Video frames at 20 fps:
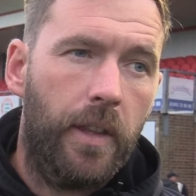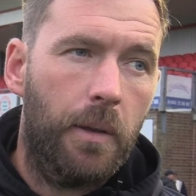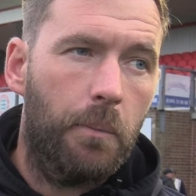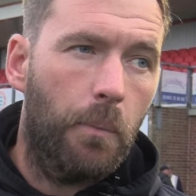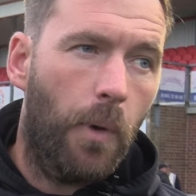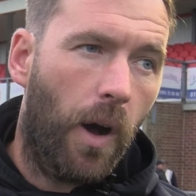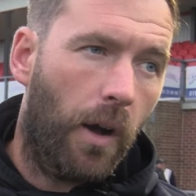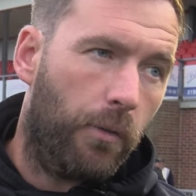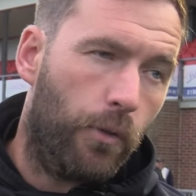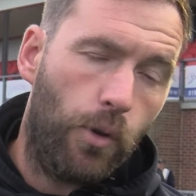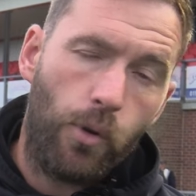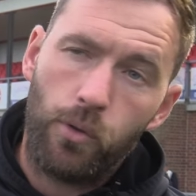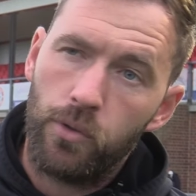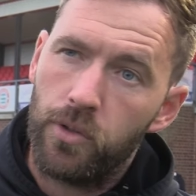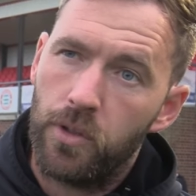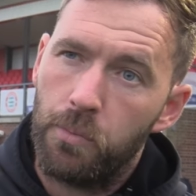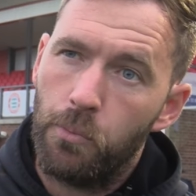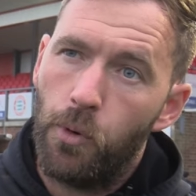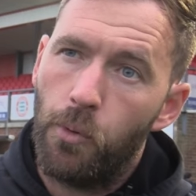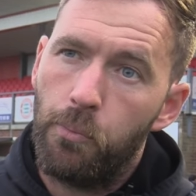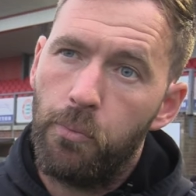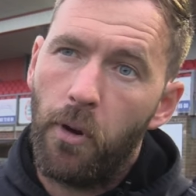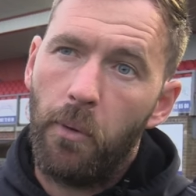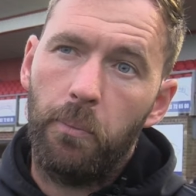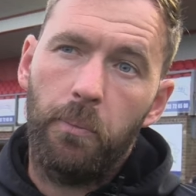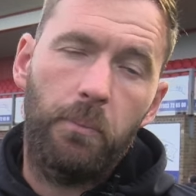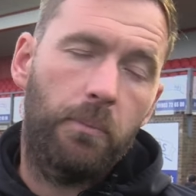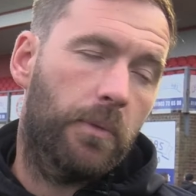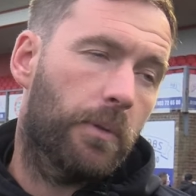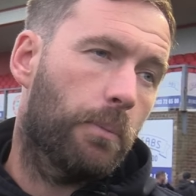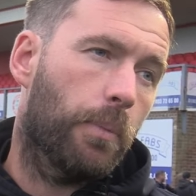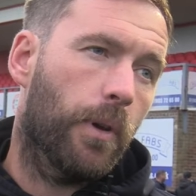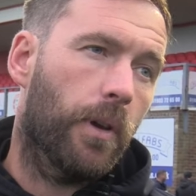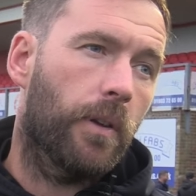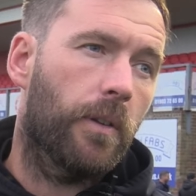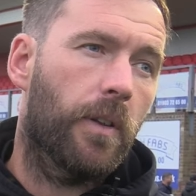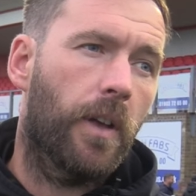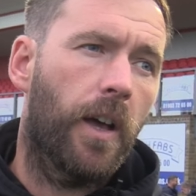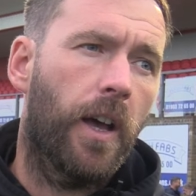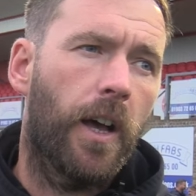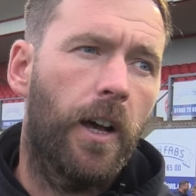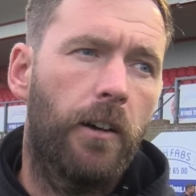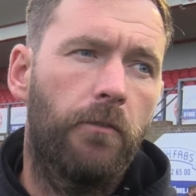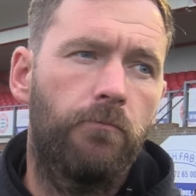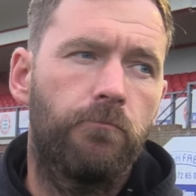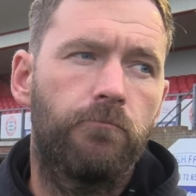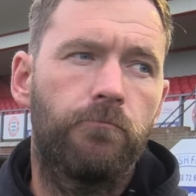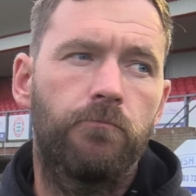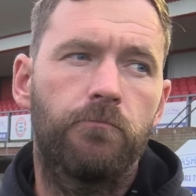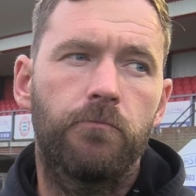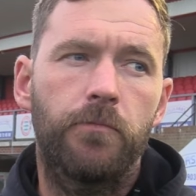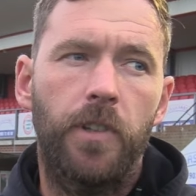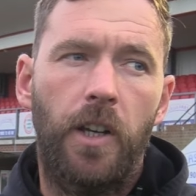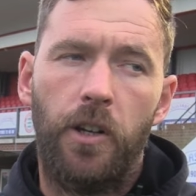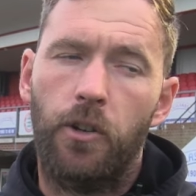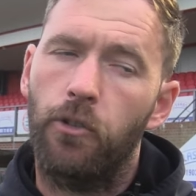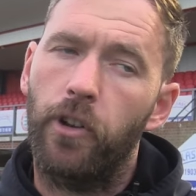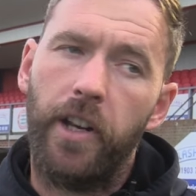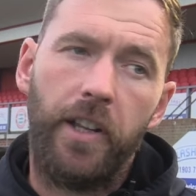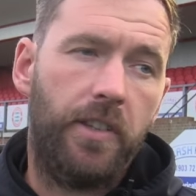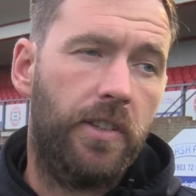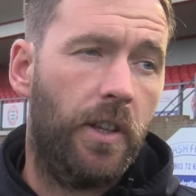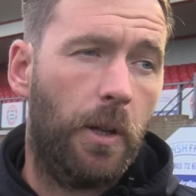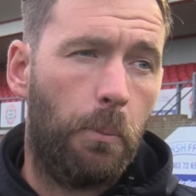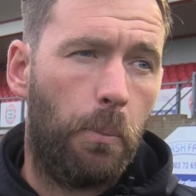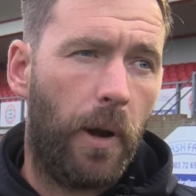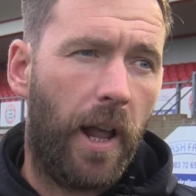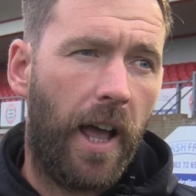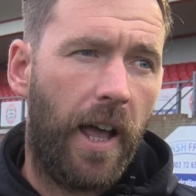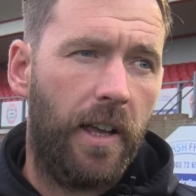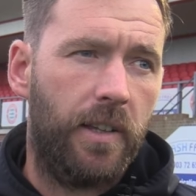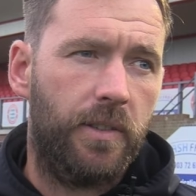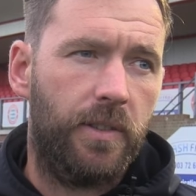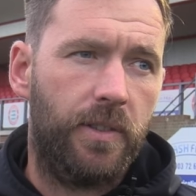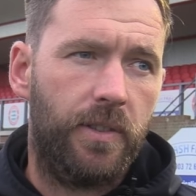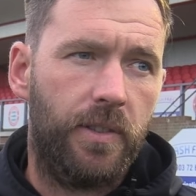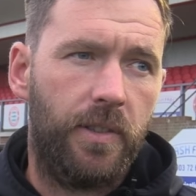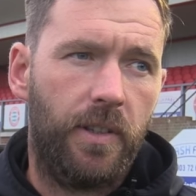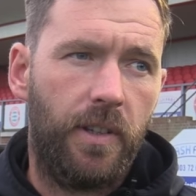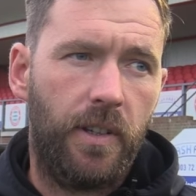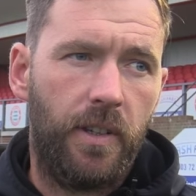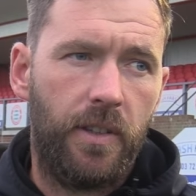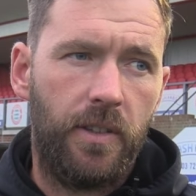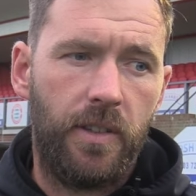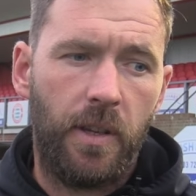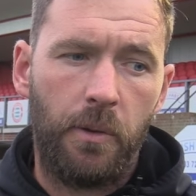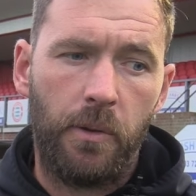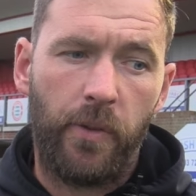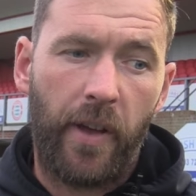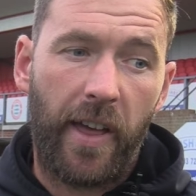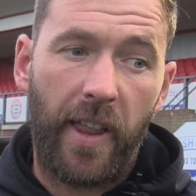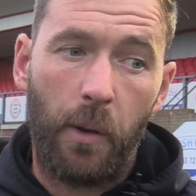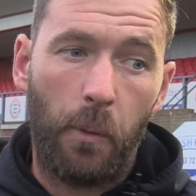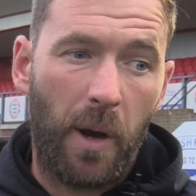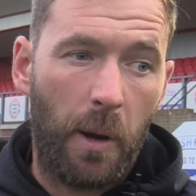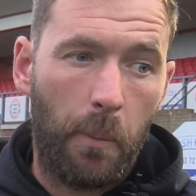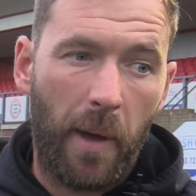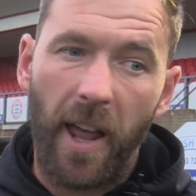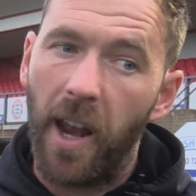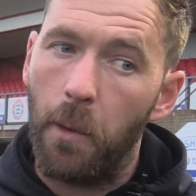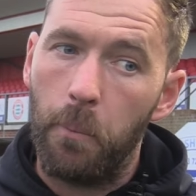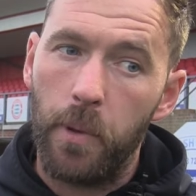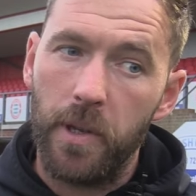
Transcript: might have caused us more problems. But you know, credit to the players in terms of how they went about their